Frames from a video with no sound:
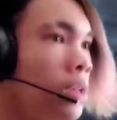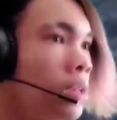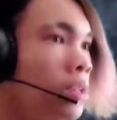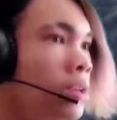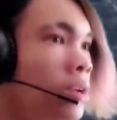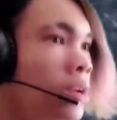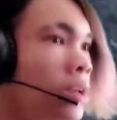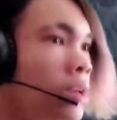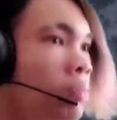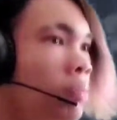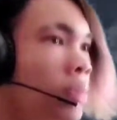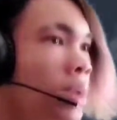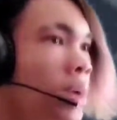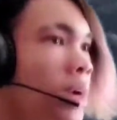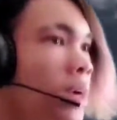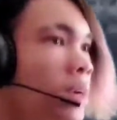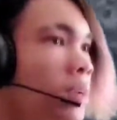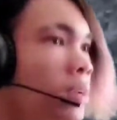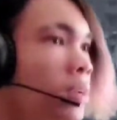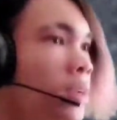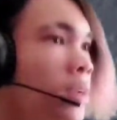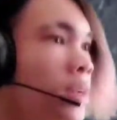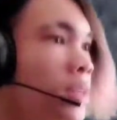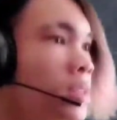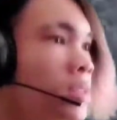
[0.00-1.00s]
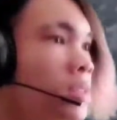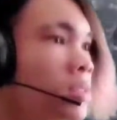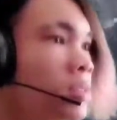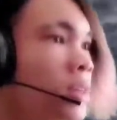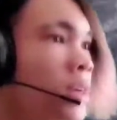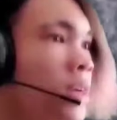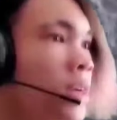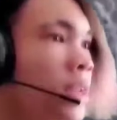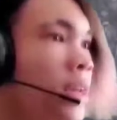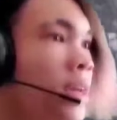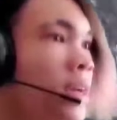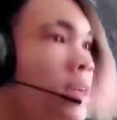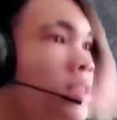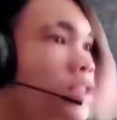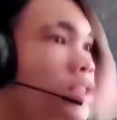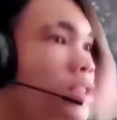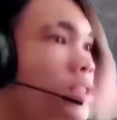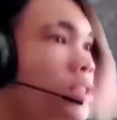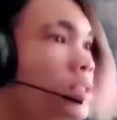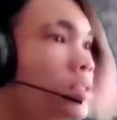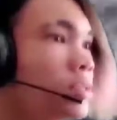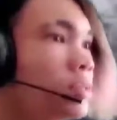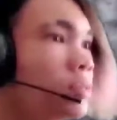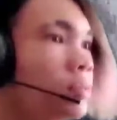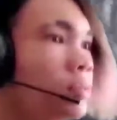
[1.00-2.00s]
and looking back and that's right at
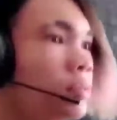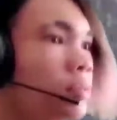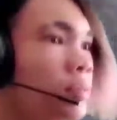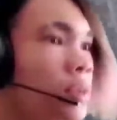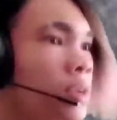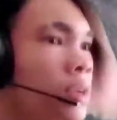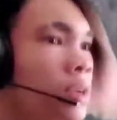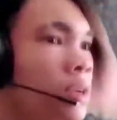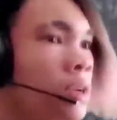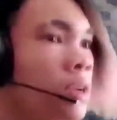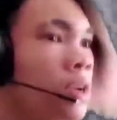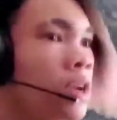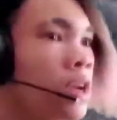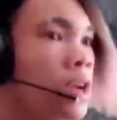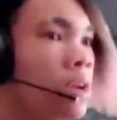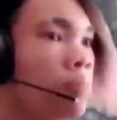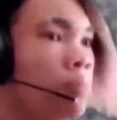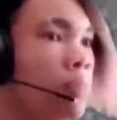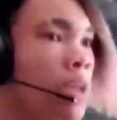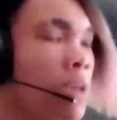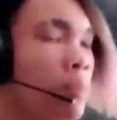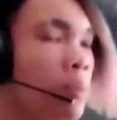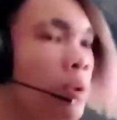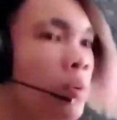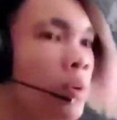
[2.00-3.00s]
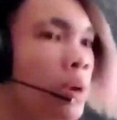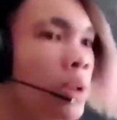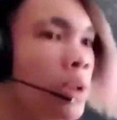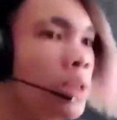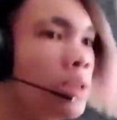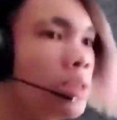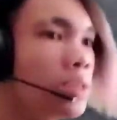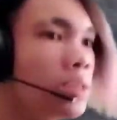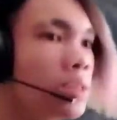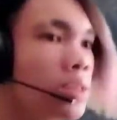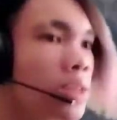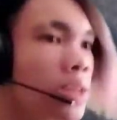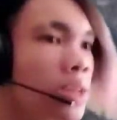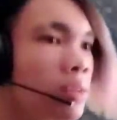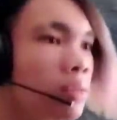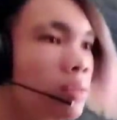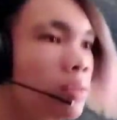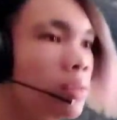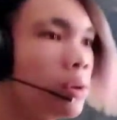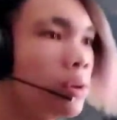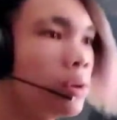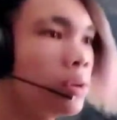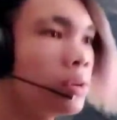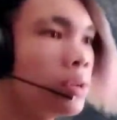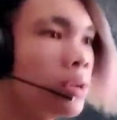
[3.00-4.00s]
you. Anyone else say
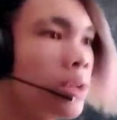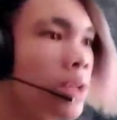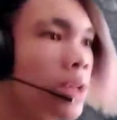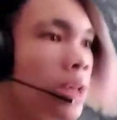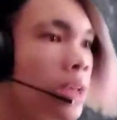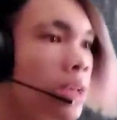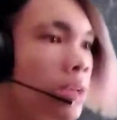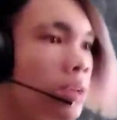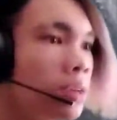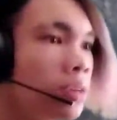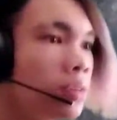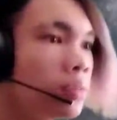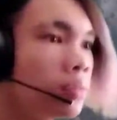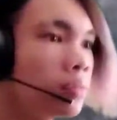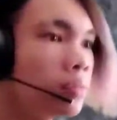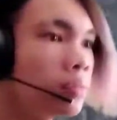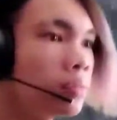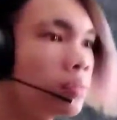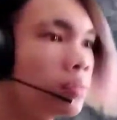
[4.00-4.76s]
through the night?